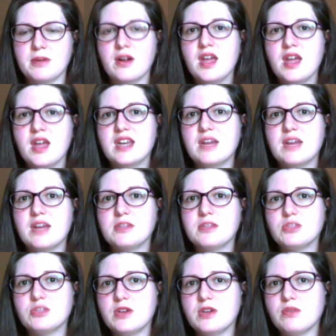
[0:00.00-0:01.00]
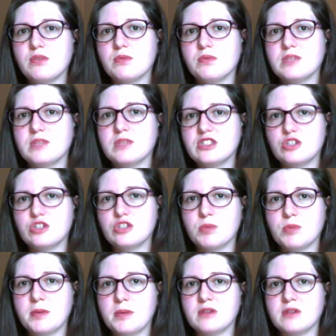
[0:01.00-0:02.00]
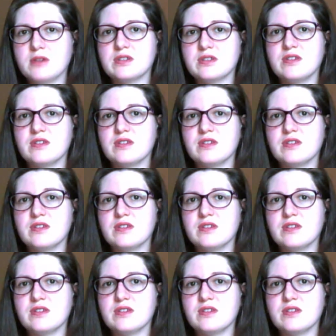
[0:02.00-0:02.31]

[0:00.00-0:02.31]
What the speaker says: Now, once we go to a research proposal,